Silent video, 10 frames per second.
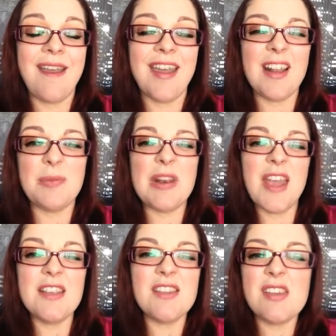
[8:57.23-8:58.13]
And it'll be
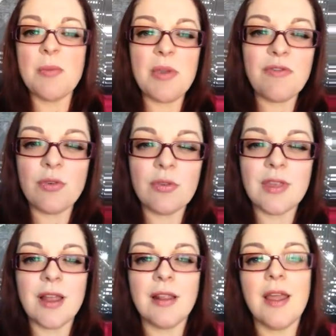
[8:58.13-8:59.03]
nice, yummy food
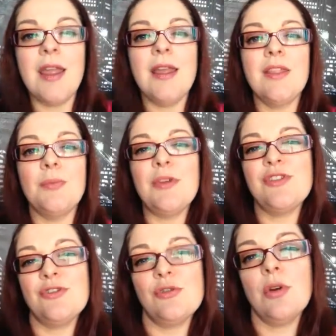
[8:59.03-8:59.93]
that I like. There'll be
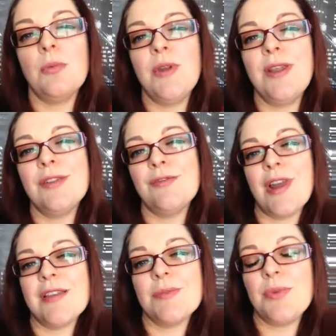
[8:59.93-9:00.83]
strawberries and
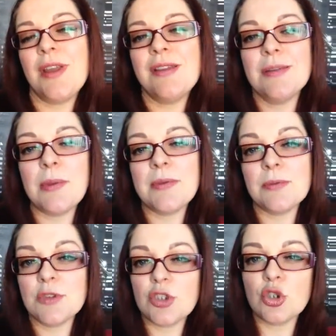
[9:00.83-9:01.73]
raspberries and maybe
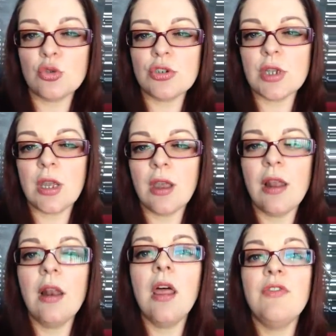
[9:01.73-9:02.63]
some sushi.
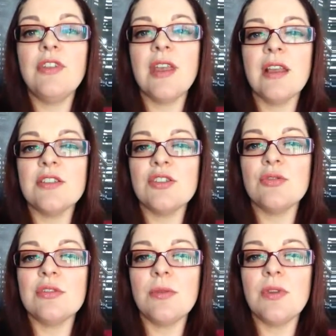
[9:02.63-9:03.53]
I love taking
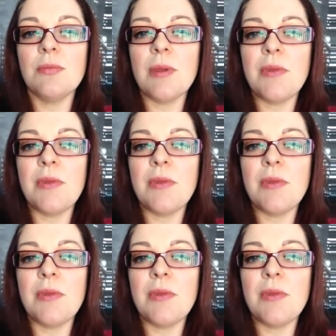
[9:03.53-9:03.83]
sushi with me.